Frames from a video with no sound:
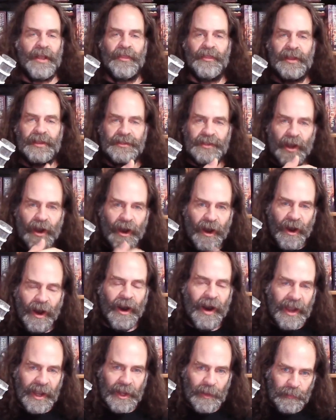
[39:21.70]
there's a
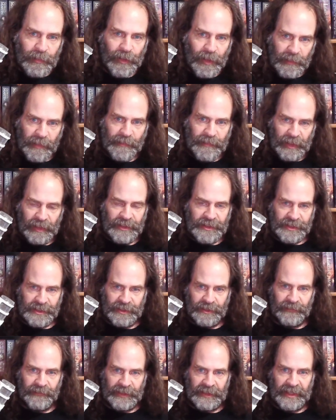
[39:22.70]
higher
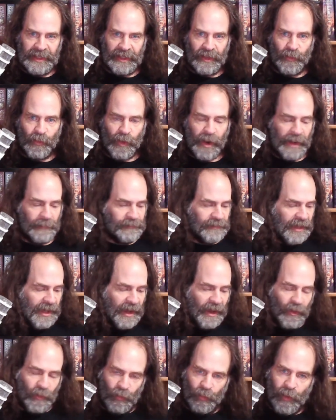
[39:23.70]
probability of it getting wiped
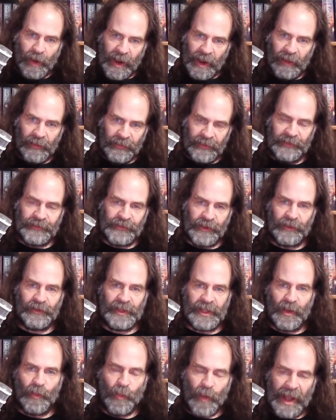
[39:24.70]
out while there's
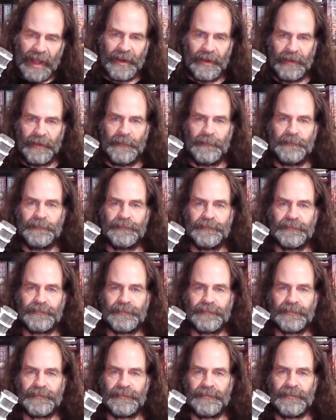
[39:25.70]
only one,
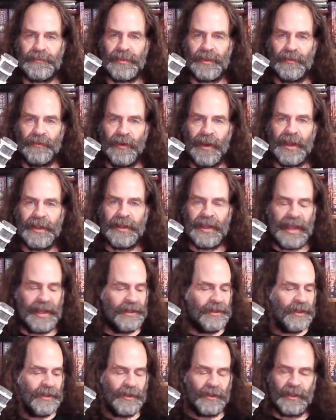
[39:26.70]
right?
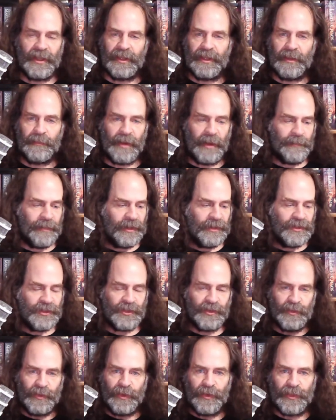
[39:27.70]
And then there might be
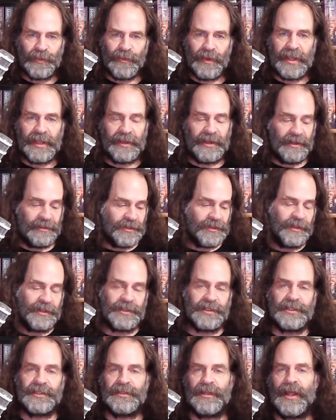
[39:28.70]
two or three, and now it's got a
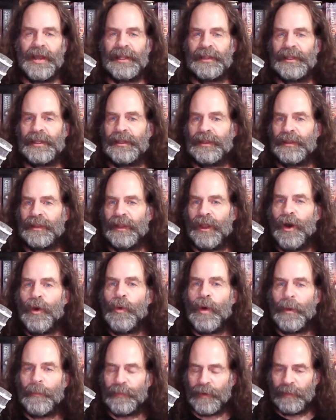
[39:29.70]
slightly
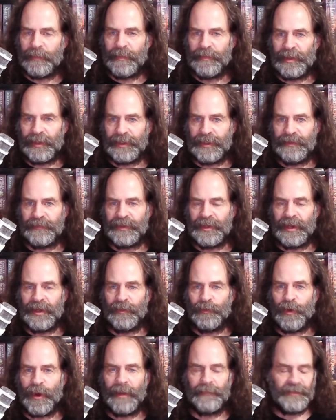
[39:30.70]
lower probability of
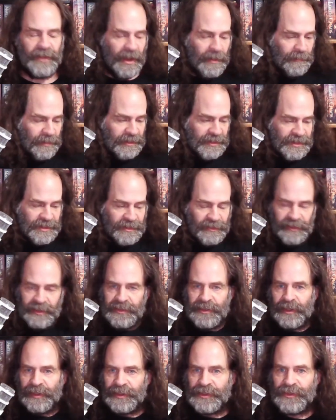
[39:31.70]
getting wiped out, but
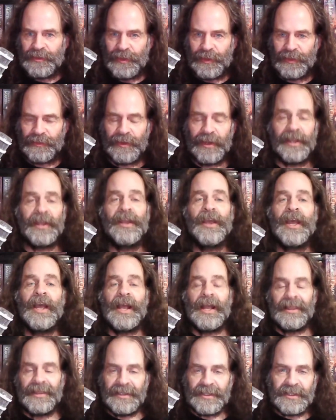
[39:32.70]
there's only two or three.
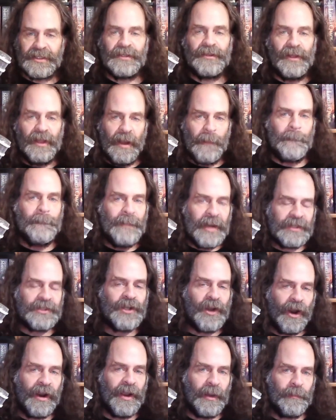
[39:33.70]
There's still a much
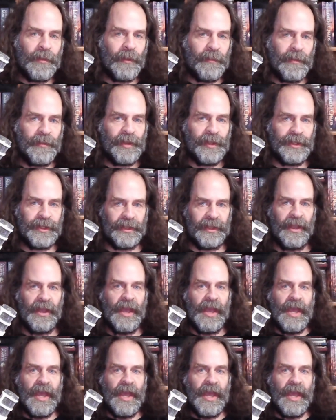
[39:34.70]
higher probability.